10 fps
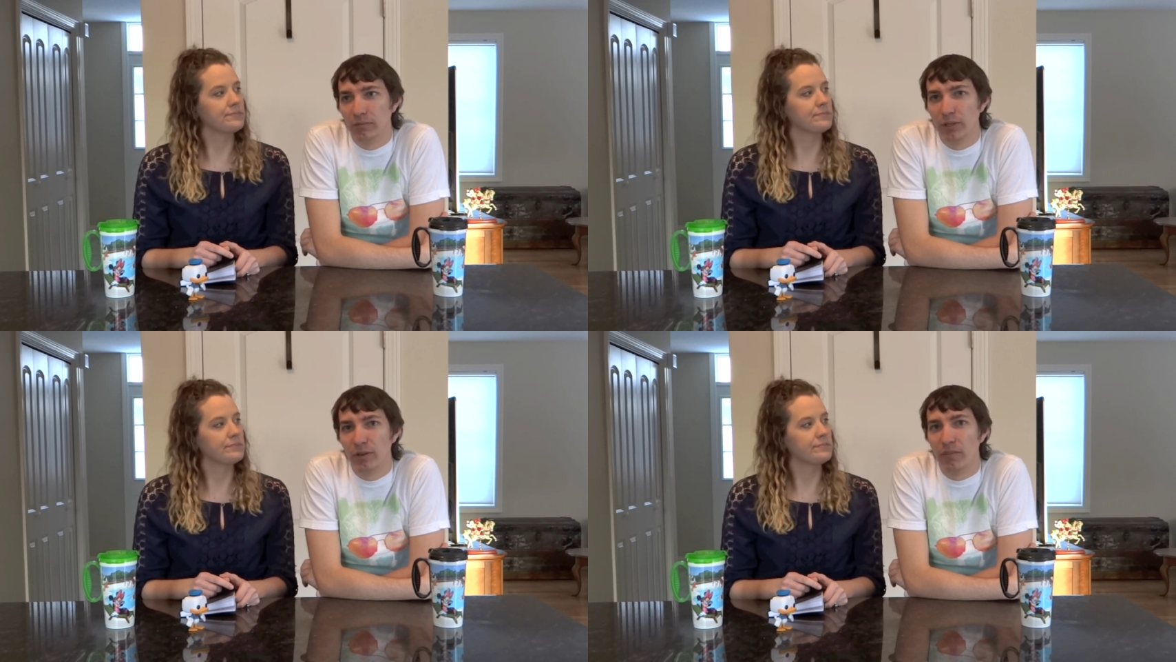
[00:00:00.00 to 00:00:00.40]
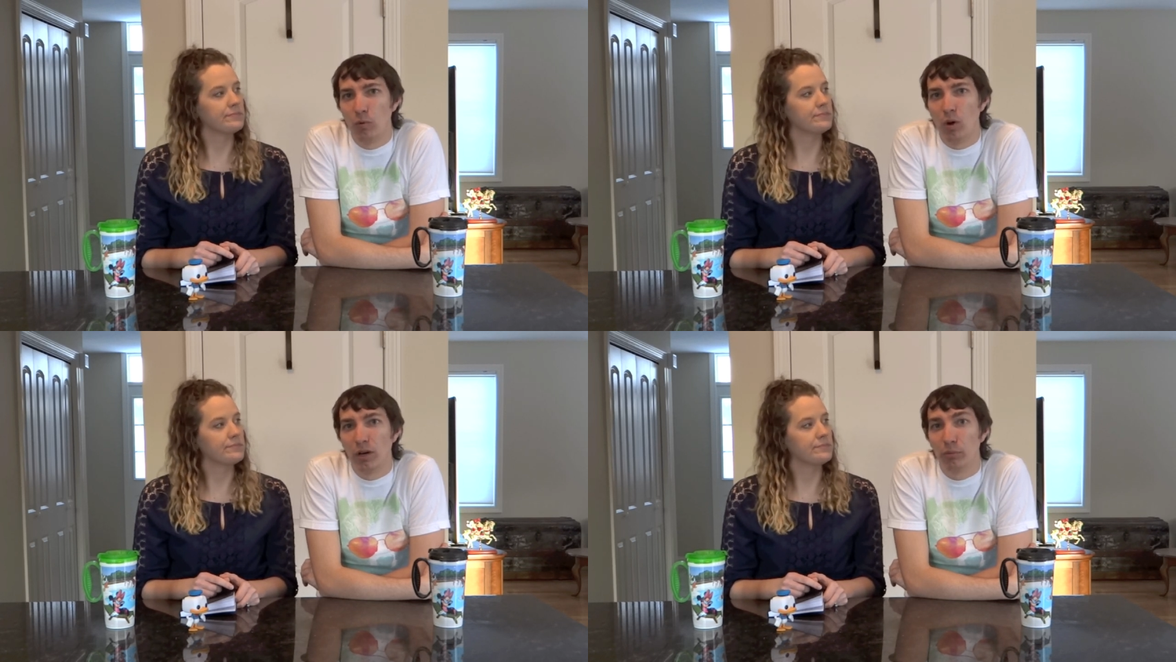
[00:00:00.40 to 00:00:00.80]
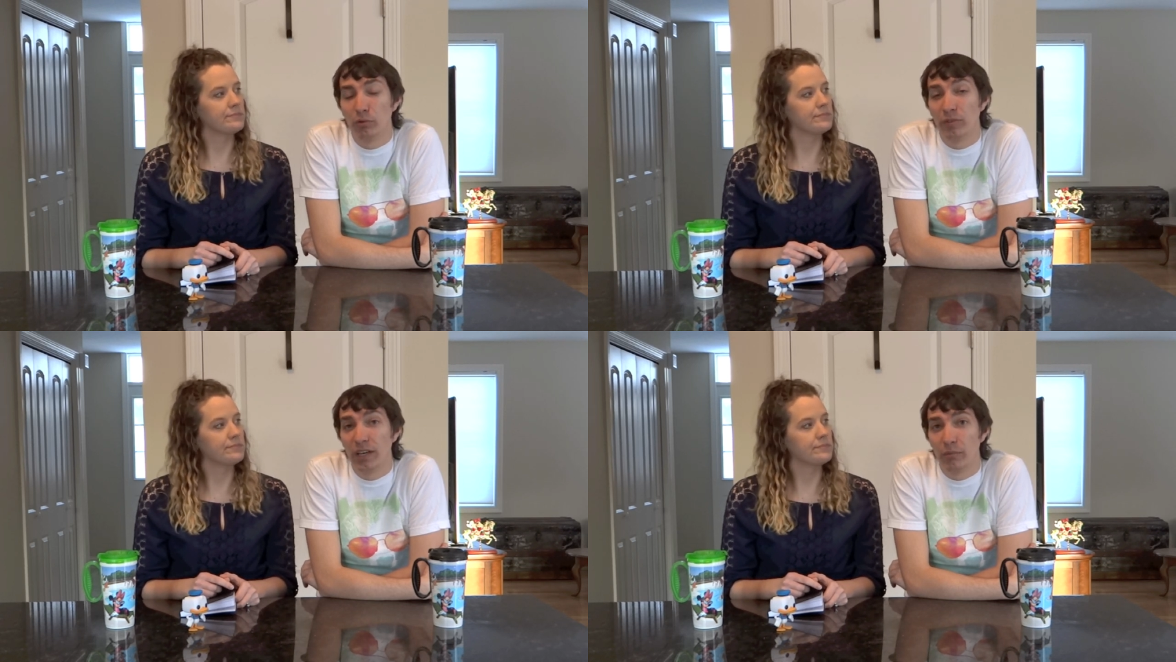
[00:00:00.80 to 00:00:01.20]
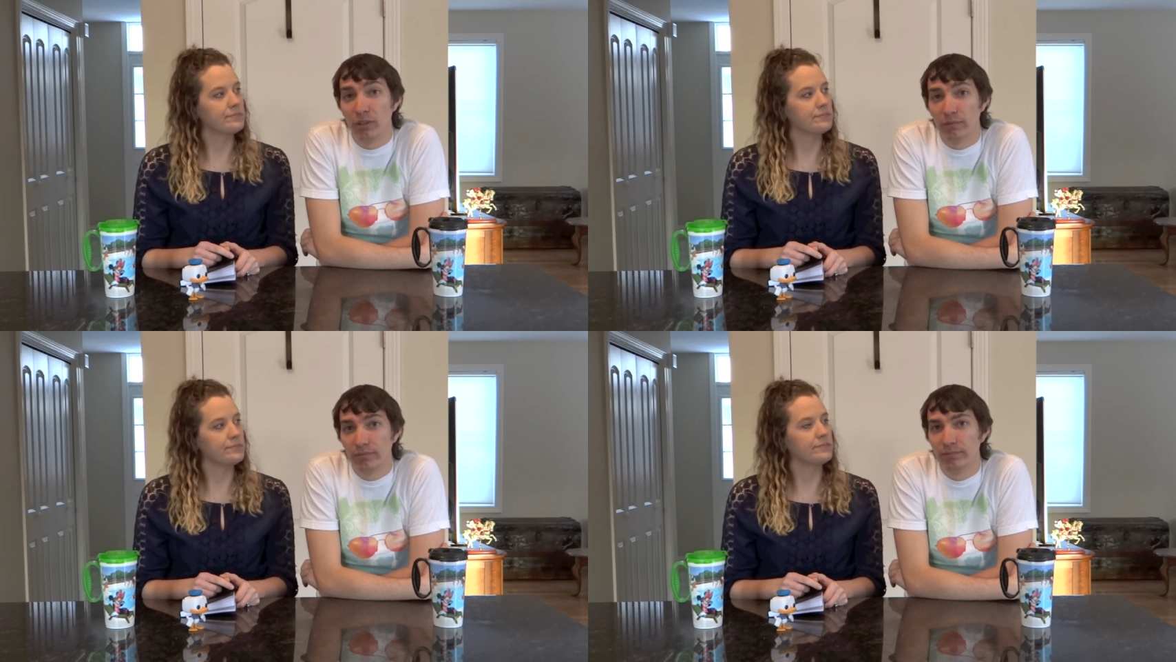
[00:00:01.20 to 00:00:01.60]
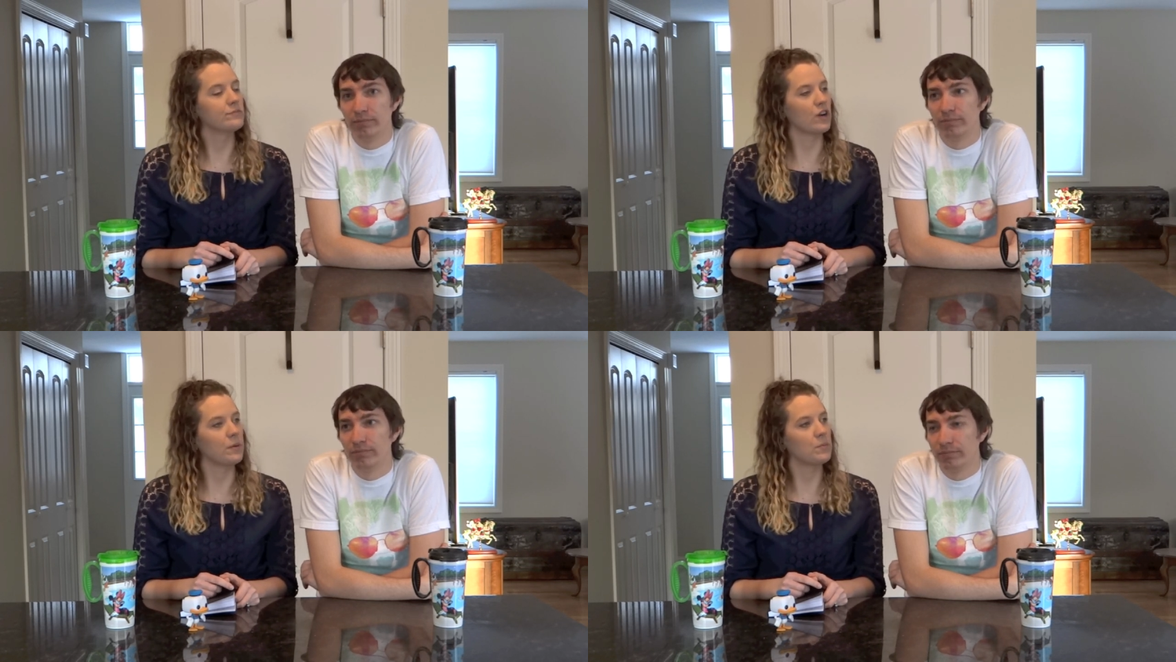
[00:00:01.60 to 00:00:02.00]
Speaker 1: We don't have a waterproof camera.
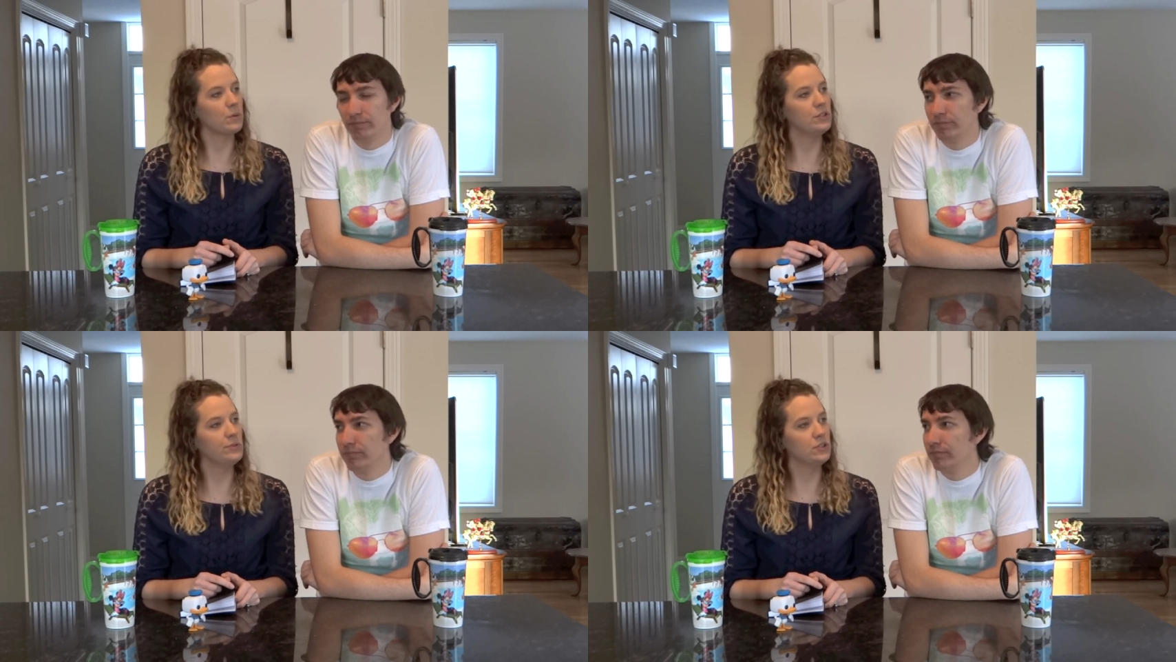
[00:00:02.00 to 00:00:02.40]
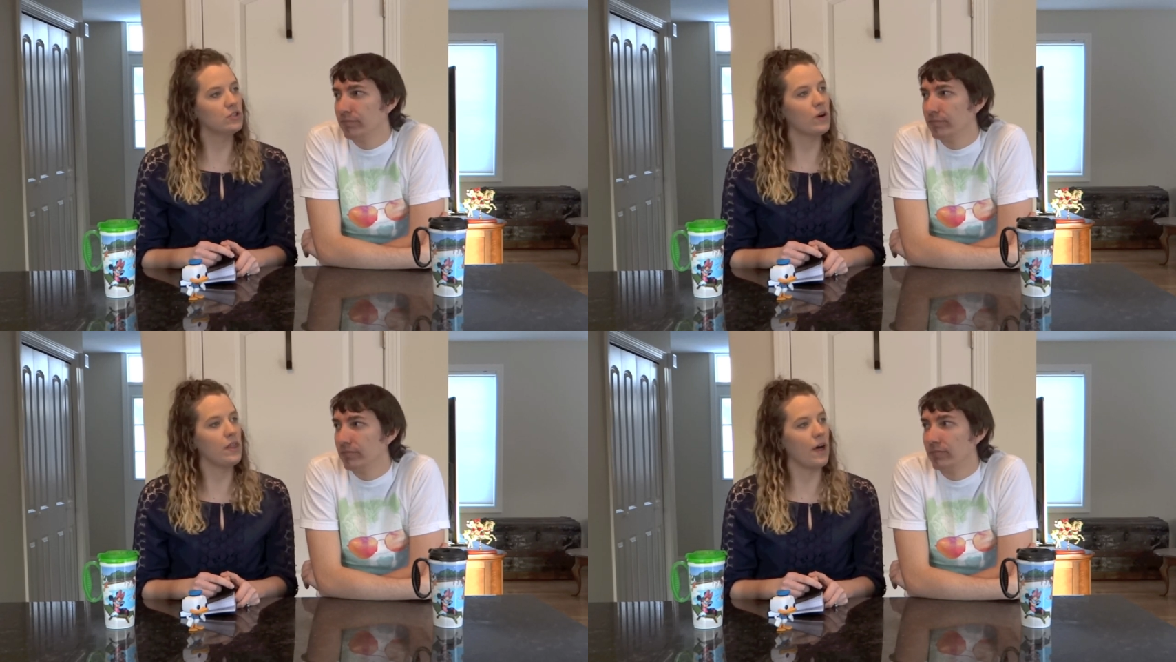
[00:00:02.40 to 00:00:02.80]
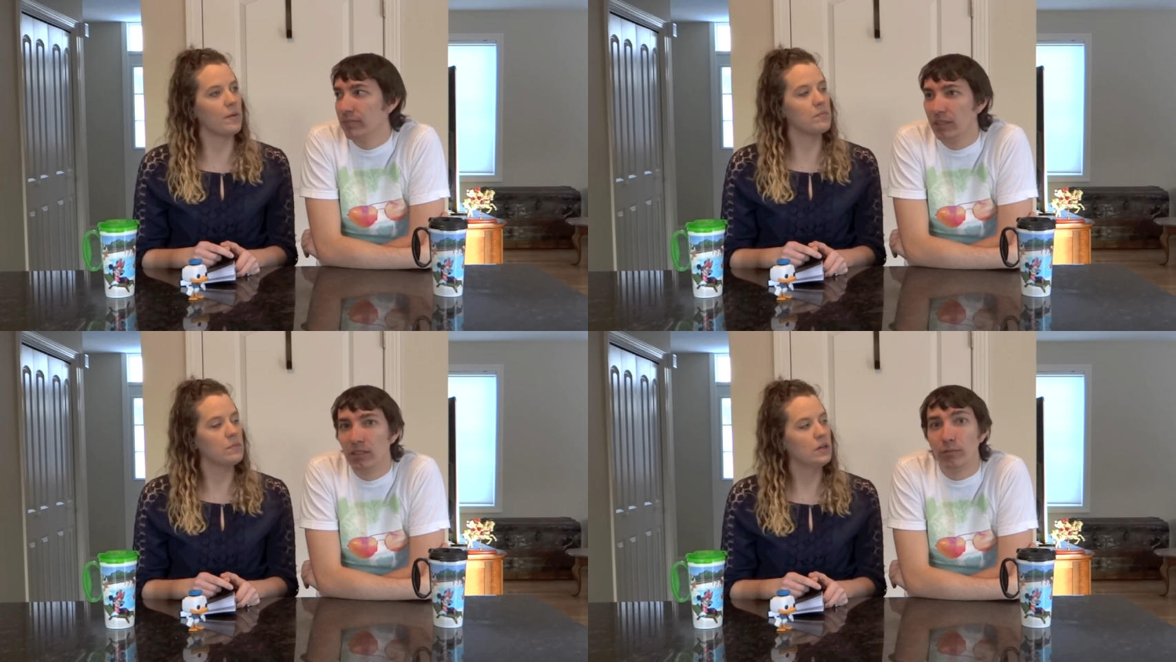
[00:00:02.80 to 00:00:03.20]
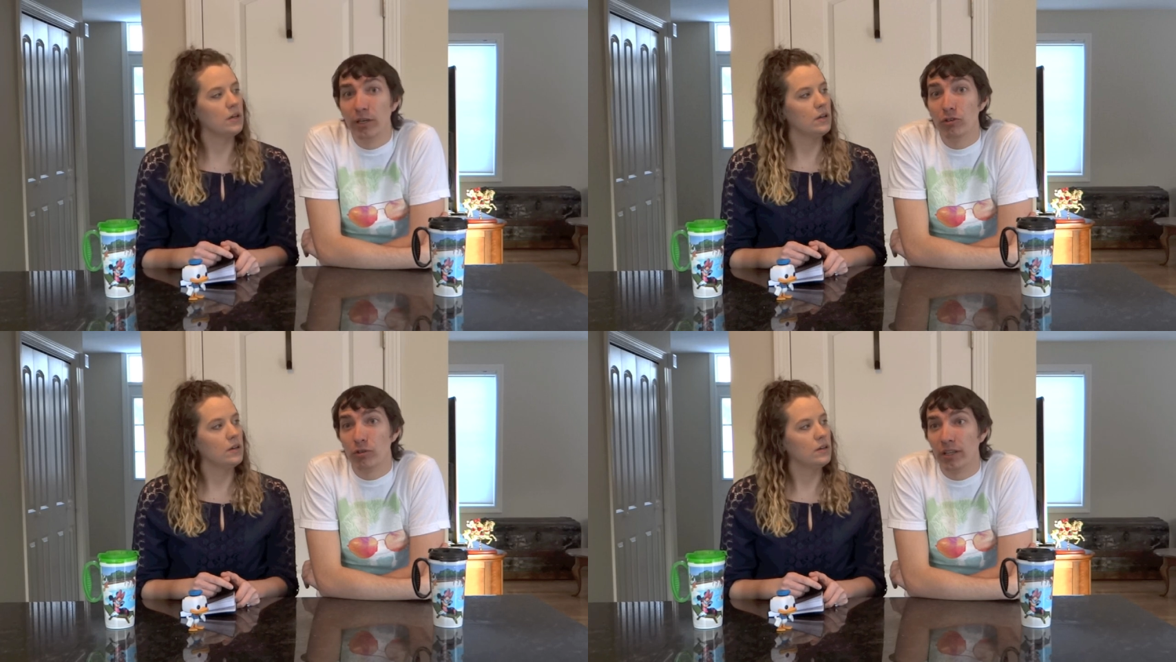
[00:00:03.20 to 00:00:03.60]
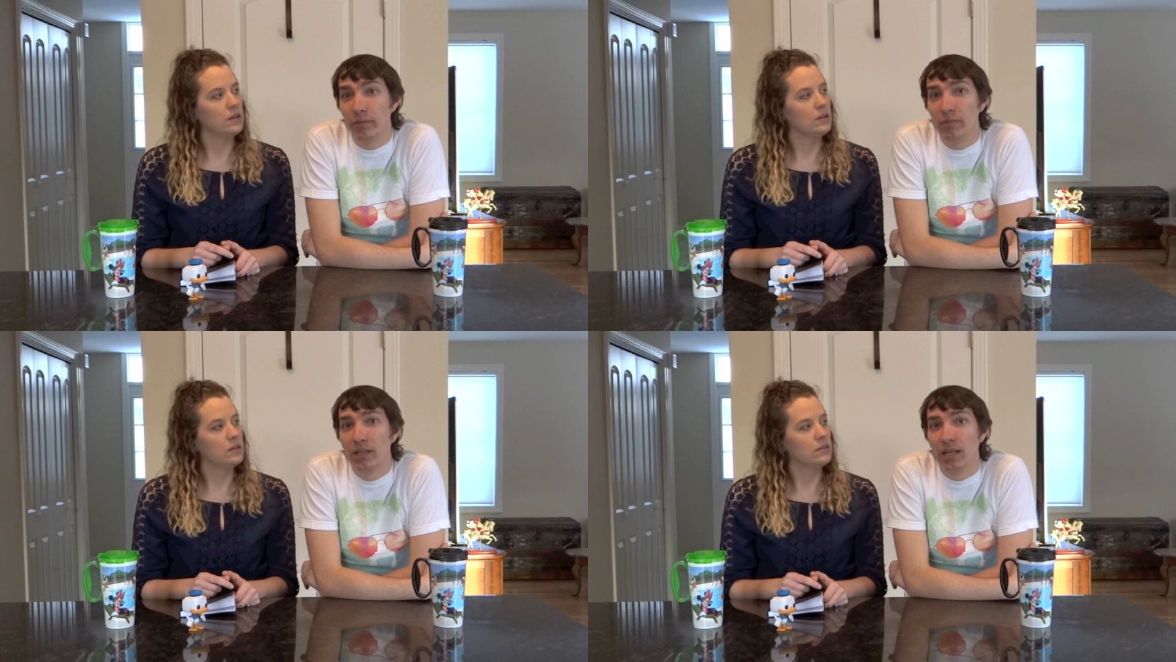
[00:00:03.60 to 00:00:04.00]
Speaker 2: Right, but we do enjoy them.
Speaker 1: We enjoy
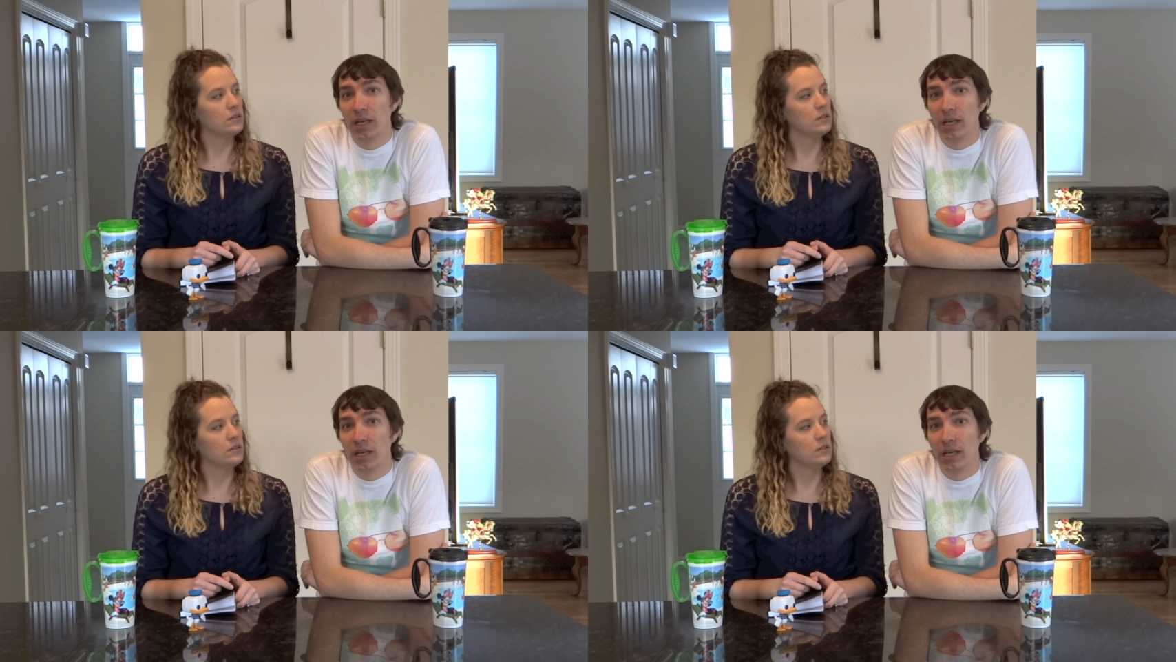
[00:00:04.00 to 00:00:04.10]
them.